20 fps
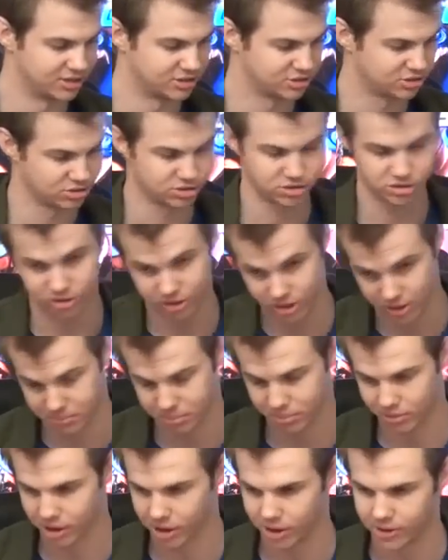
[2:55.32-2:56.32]
True Studio
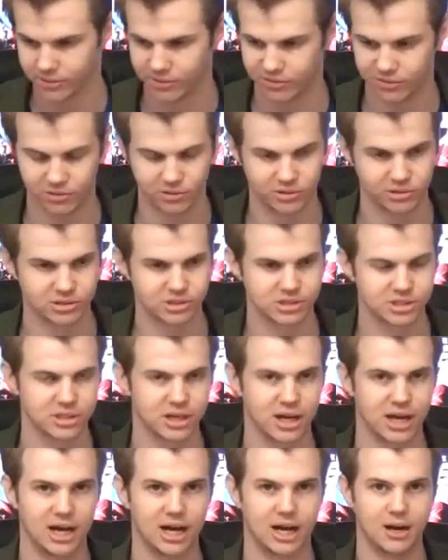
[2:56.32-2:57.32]
Pro, of
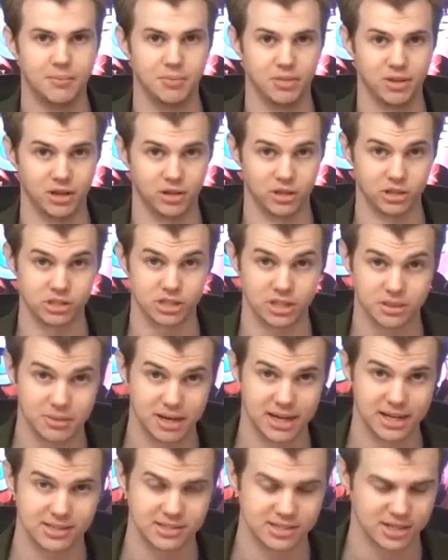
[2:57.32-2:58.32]
course, on the Sigma
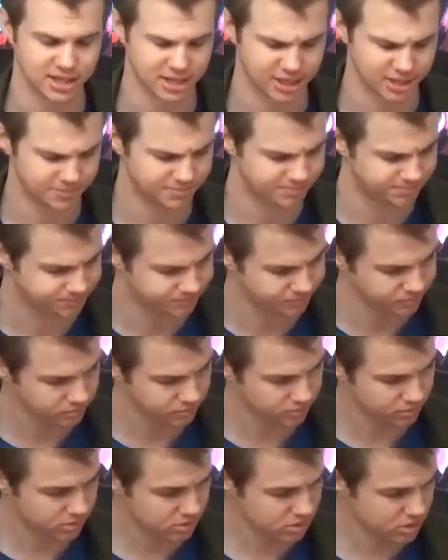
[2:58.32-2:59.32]
headset here.
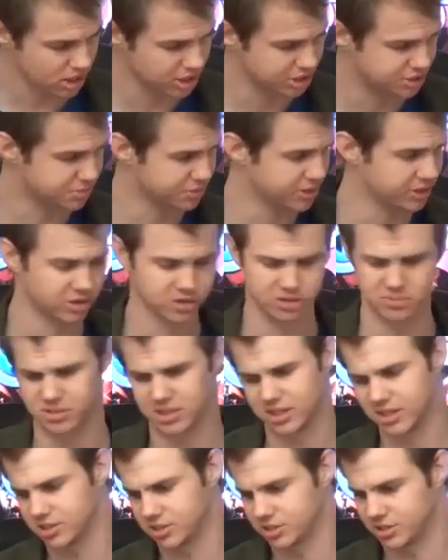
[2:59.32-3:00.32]
It's pretty awesome.
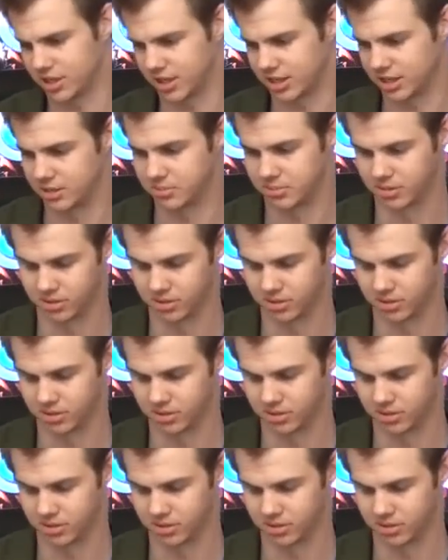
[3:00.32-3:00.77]
So let's just get in the